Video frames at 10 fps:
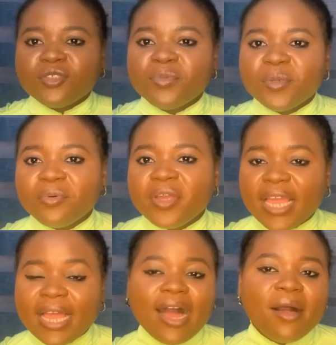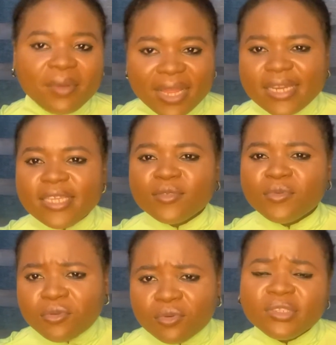people in camp, at least we
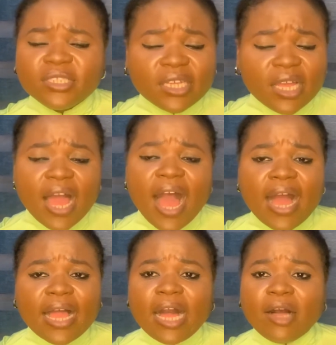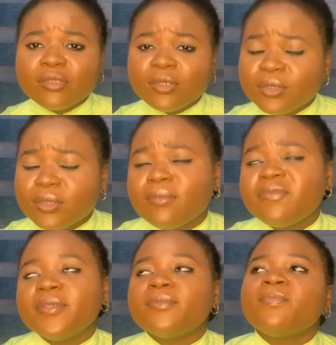could hang out or
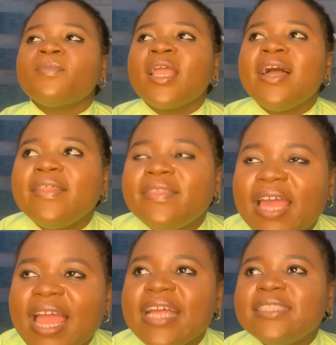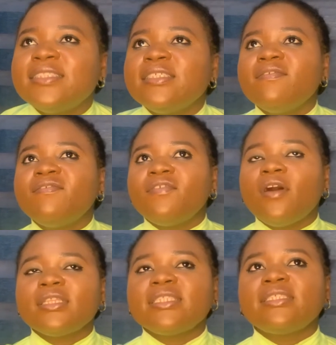something. Then the
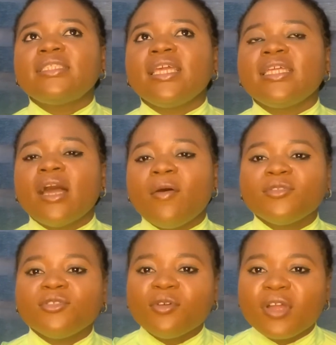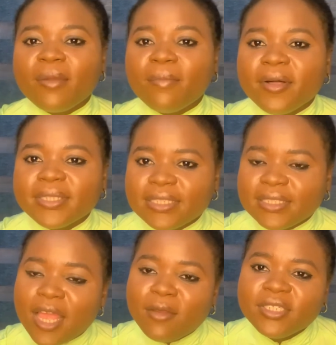fourth thing I want to talk about is
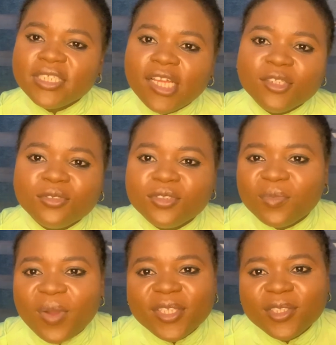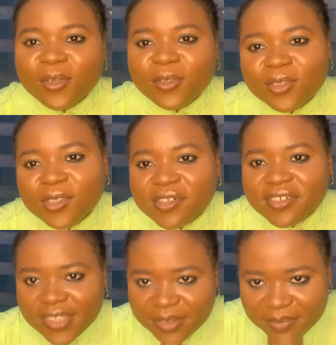I wish I used my
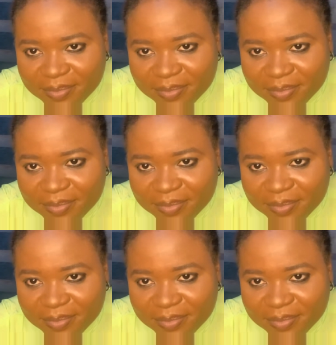sunscreen.